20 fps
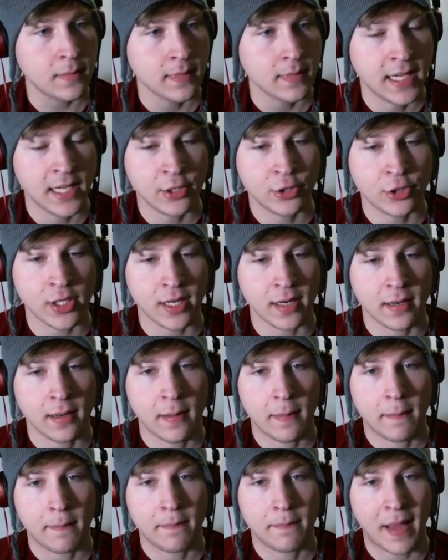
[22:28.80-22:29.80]
Eat shit.
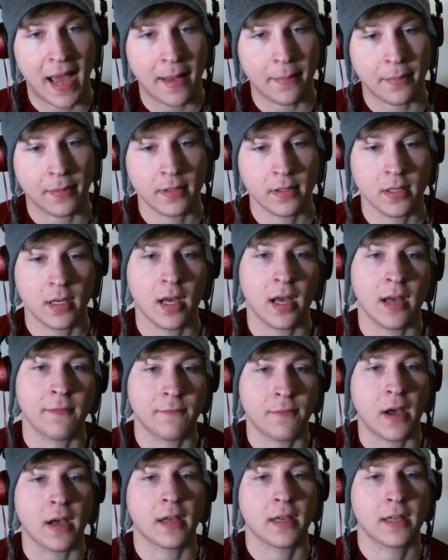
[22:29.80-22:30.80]
Pop. Oh,
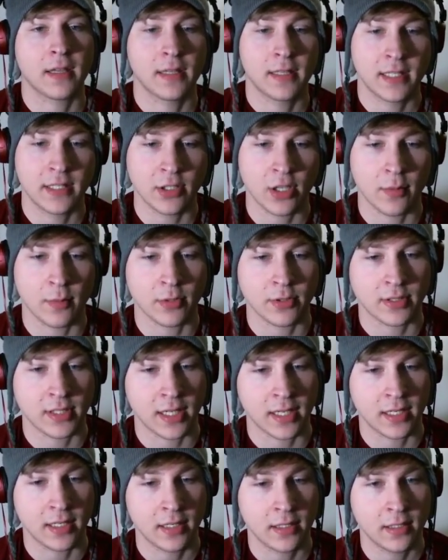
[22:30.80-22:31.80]
fuck. He's almost
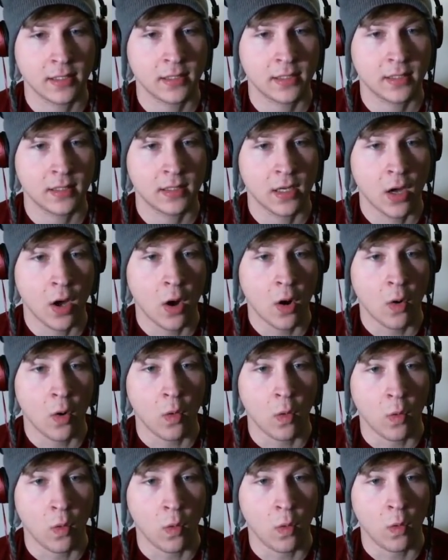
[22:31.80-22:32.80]
dead.
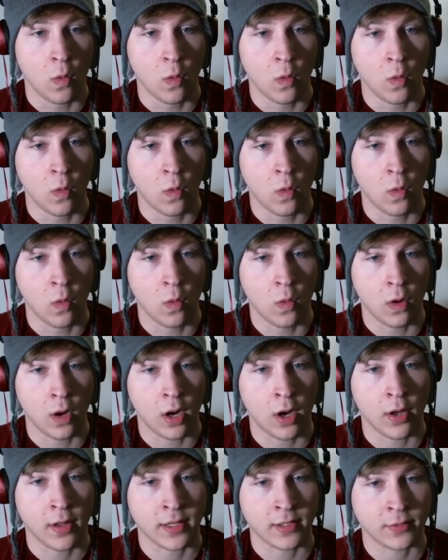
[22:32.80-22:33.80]
Ooh.
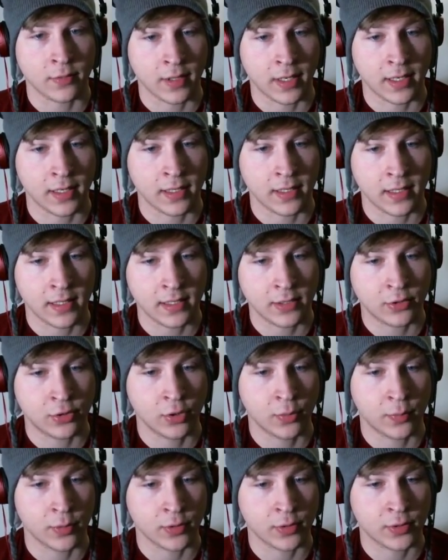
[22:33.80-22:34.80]
Oh, that's right. He's
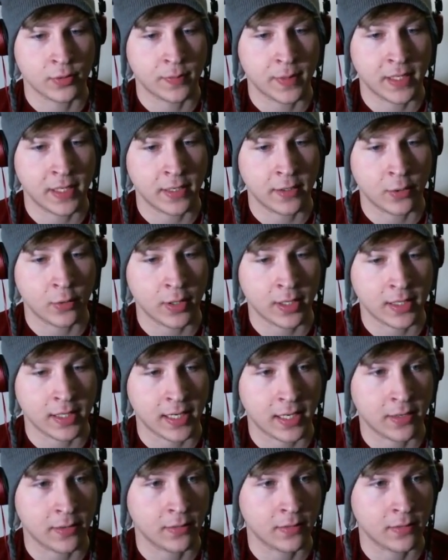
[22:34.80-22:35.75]
super speedy quick now.